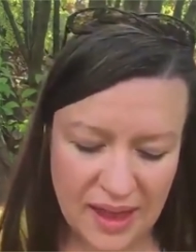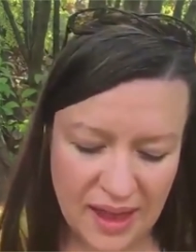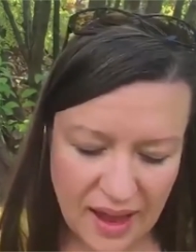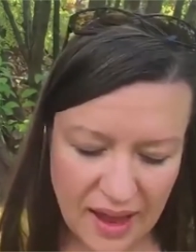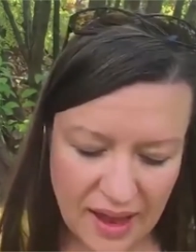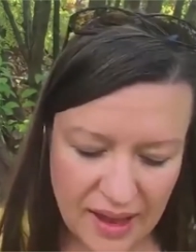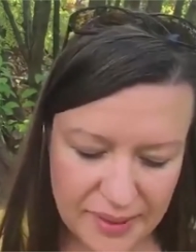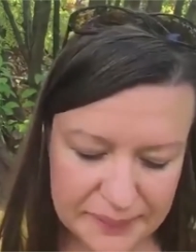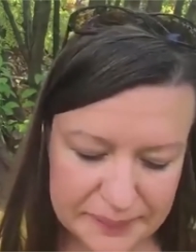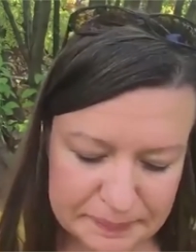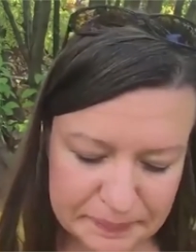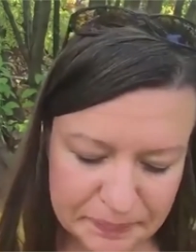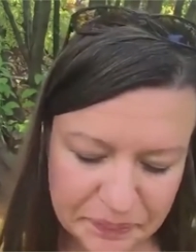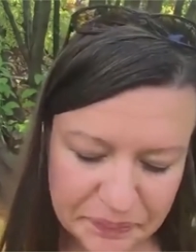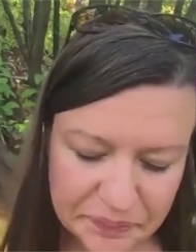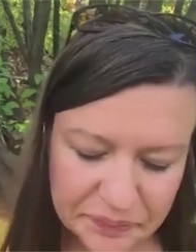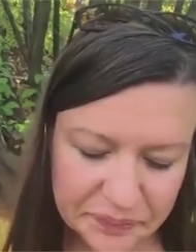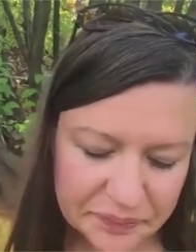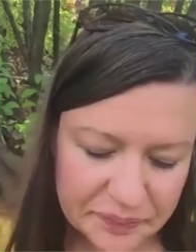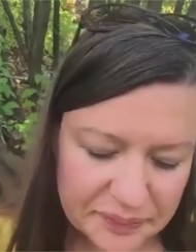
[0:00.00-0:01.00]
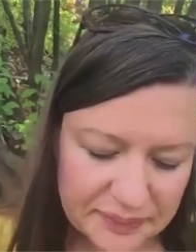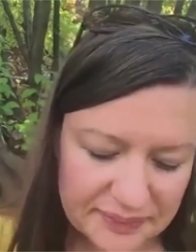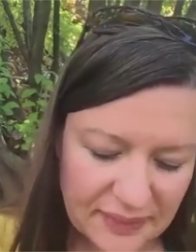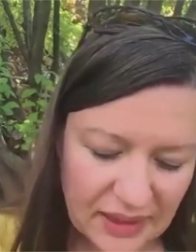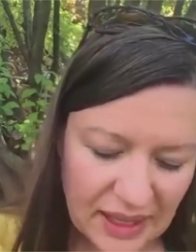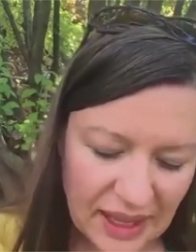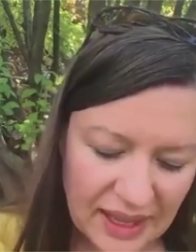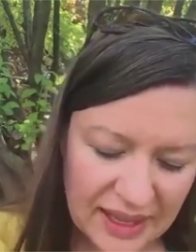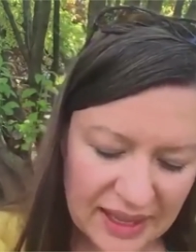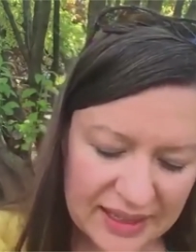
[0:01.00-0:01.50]
Um,
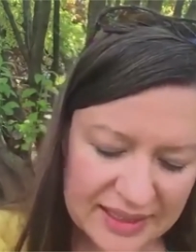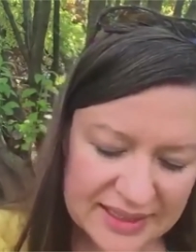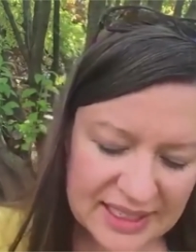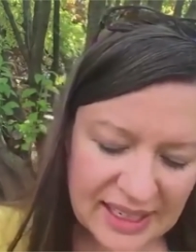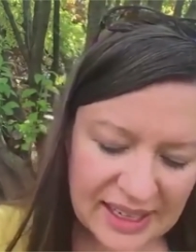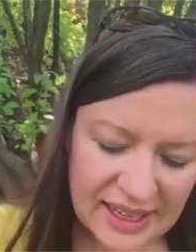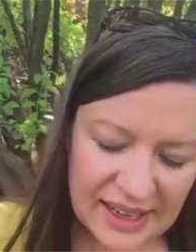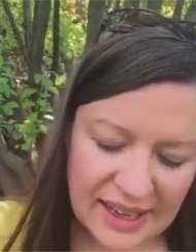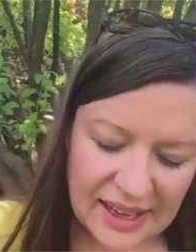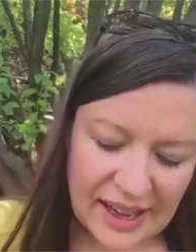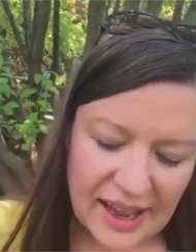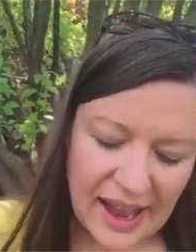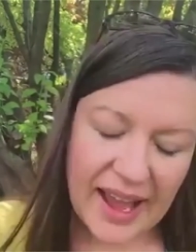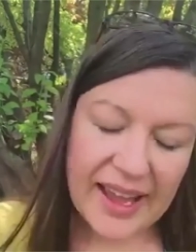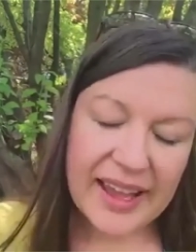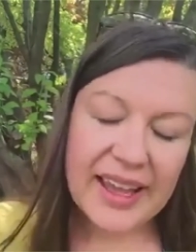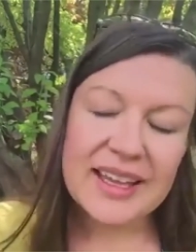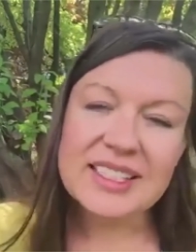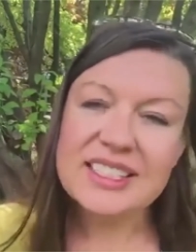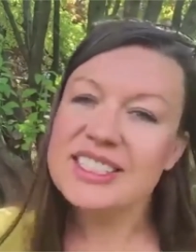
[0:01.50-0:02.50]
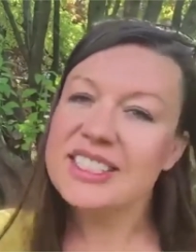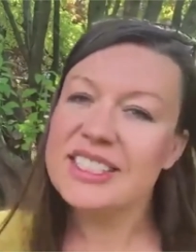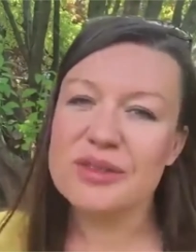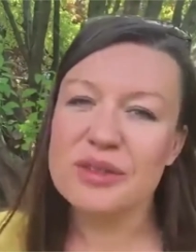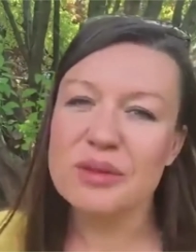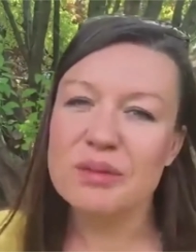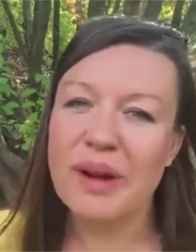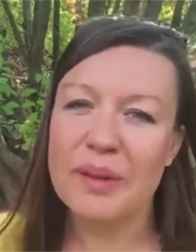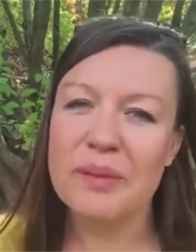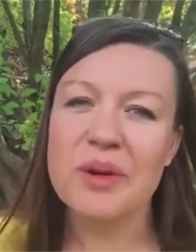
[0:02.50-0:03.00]
and I guess just
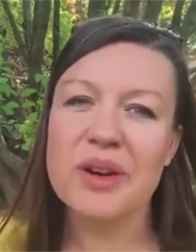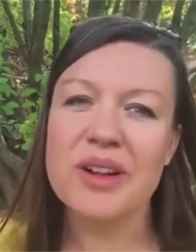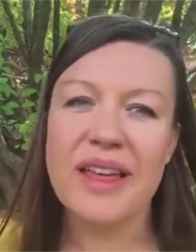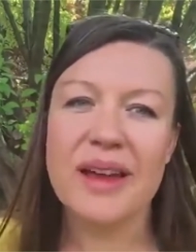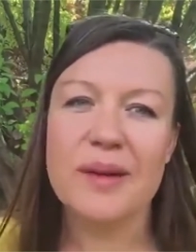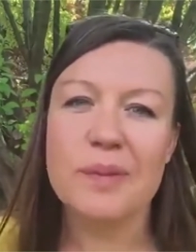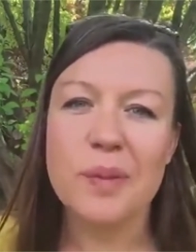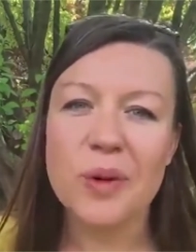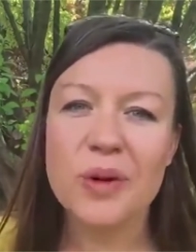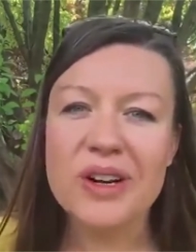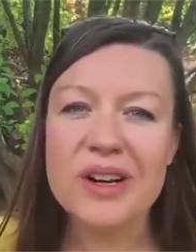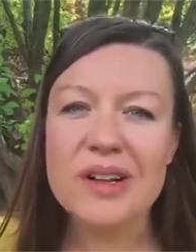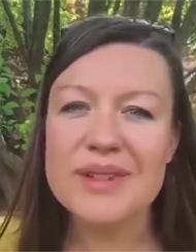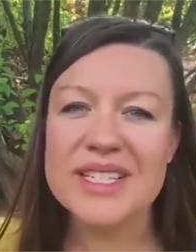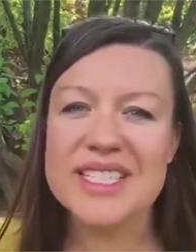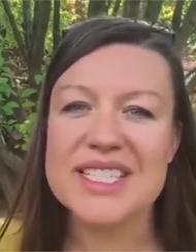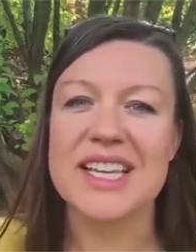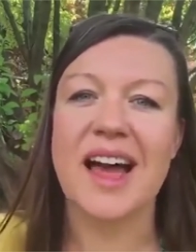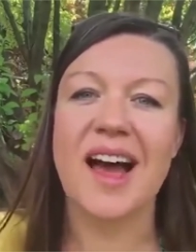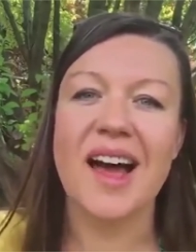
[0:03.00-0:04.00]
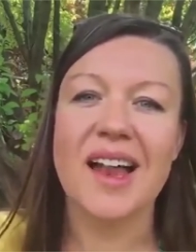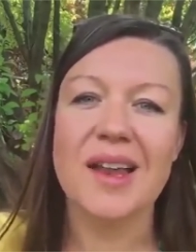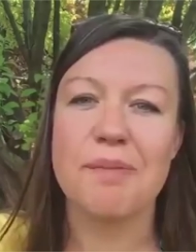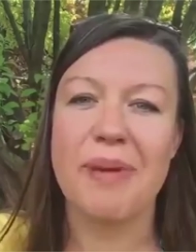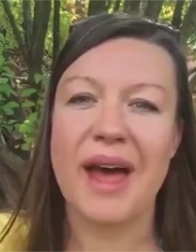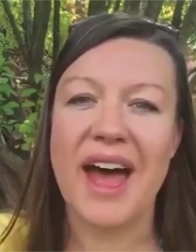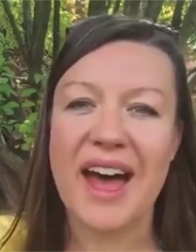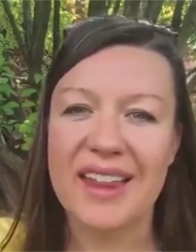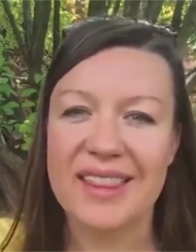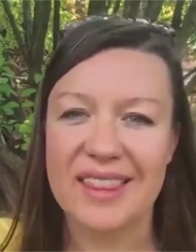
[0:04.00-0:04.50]
remember that boredom is not a
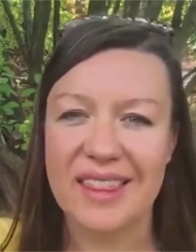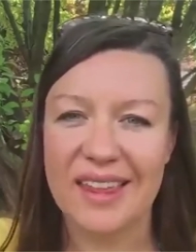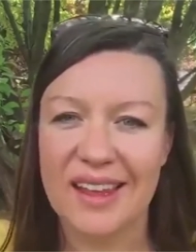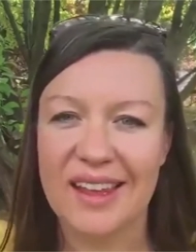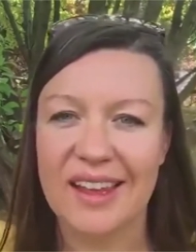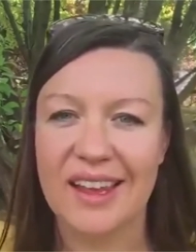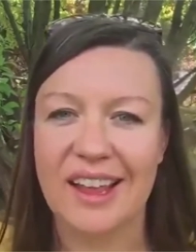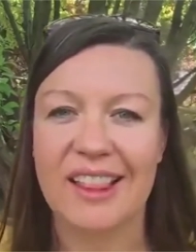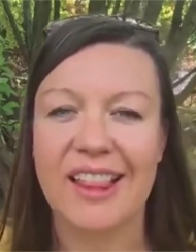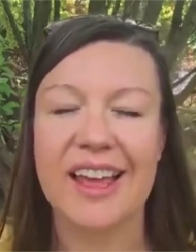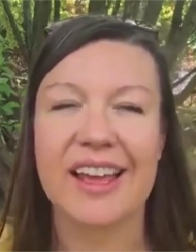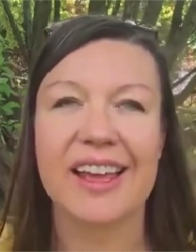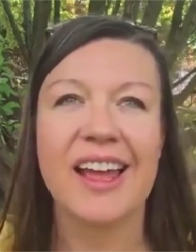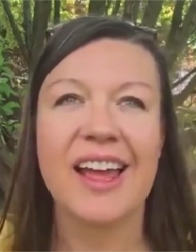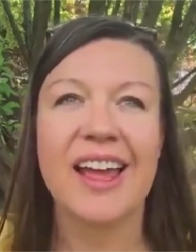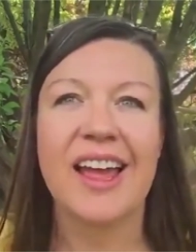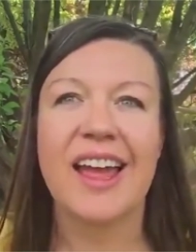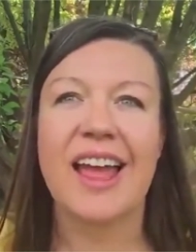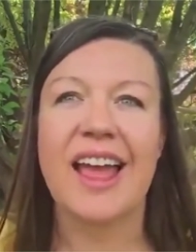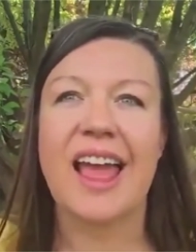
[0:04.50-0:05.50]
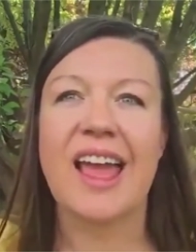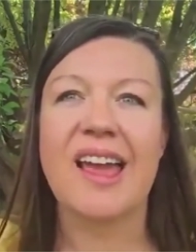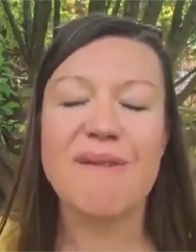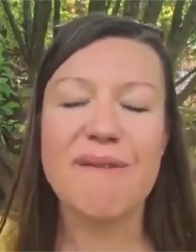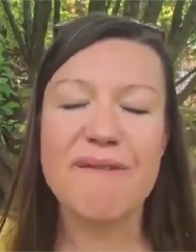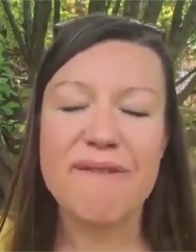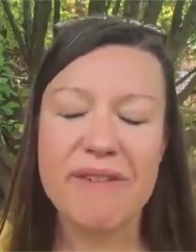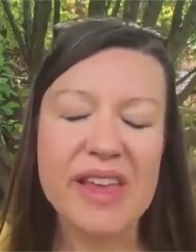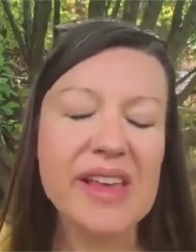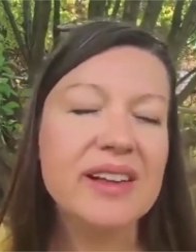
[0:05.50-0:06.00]
bad thing. Like, it
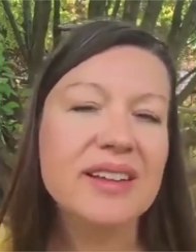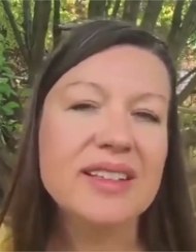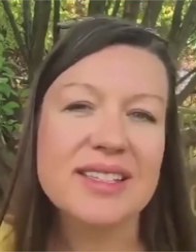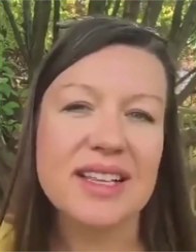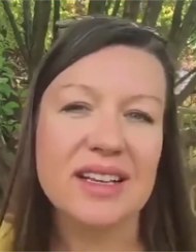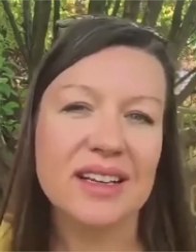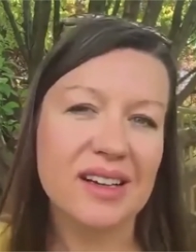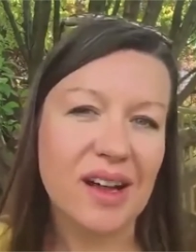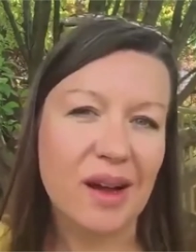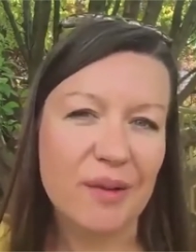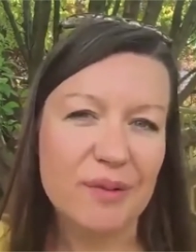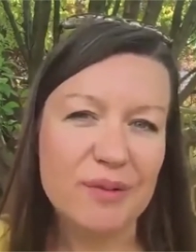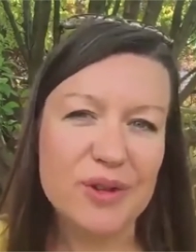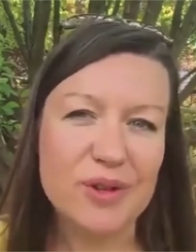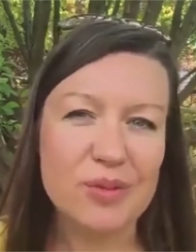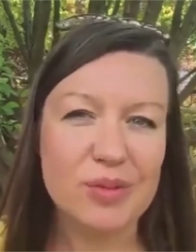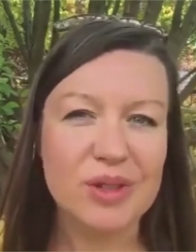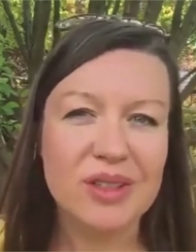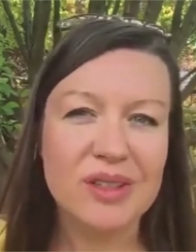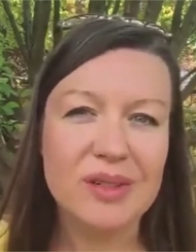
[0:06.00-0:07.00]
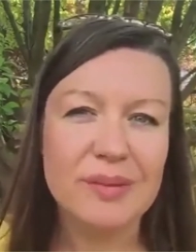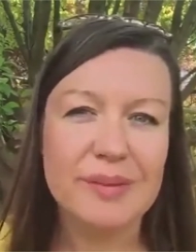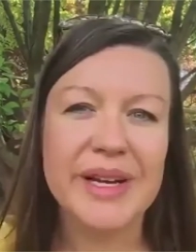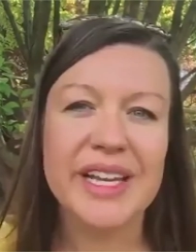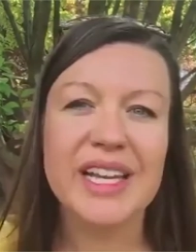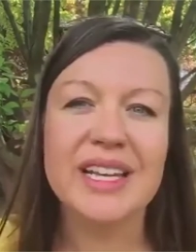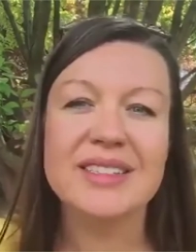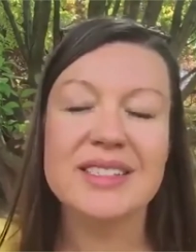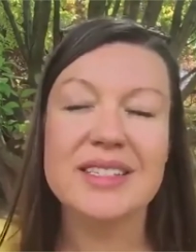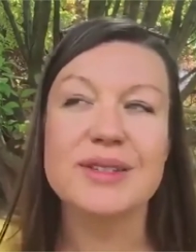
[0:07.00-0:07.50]
feels uncomfortable, but
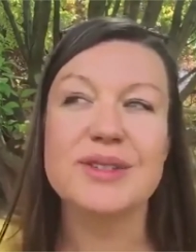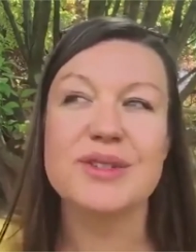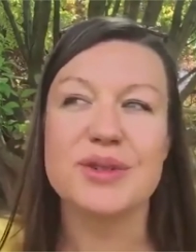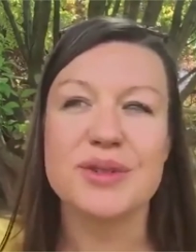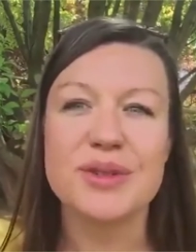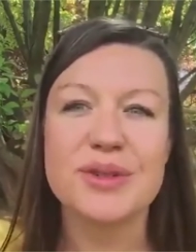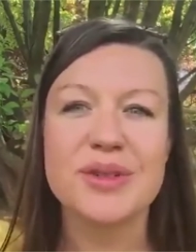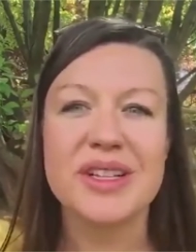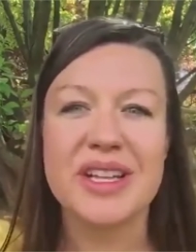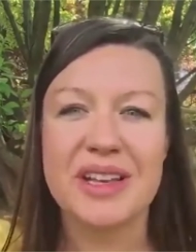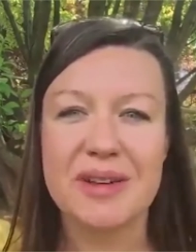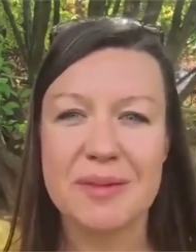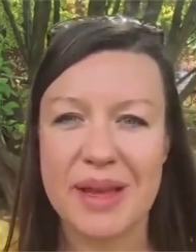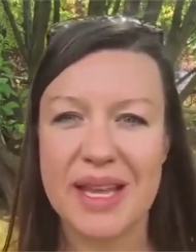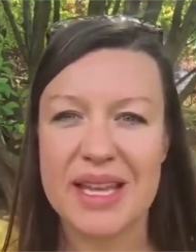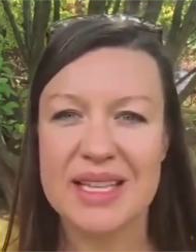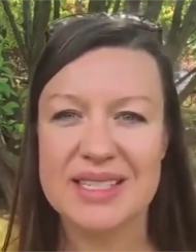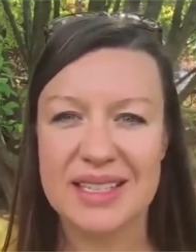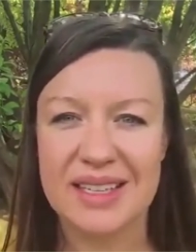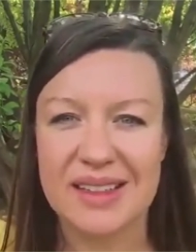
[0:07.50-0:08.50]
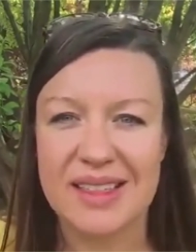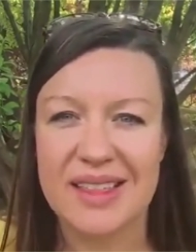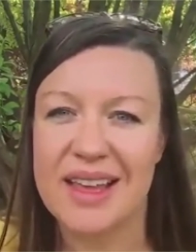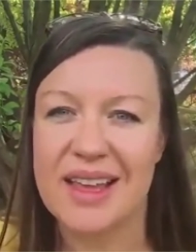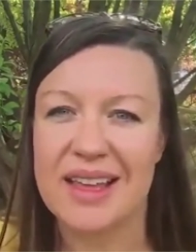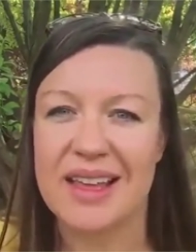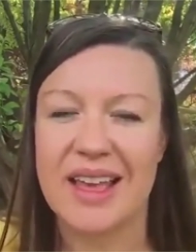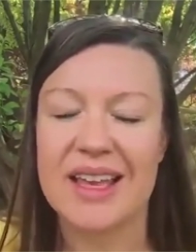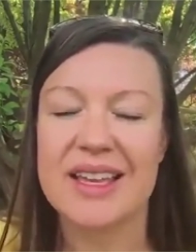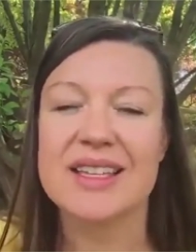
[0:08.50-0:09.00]
it's a truly amazing
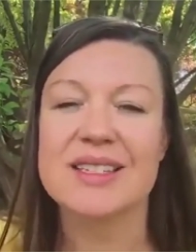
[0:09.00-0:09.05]
thing. It is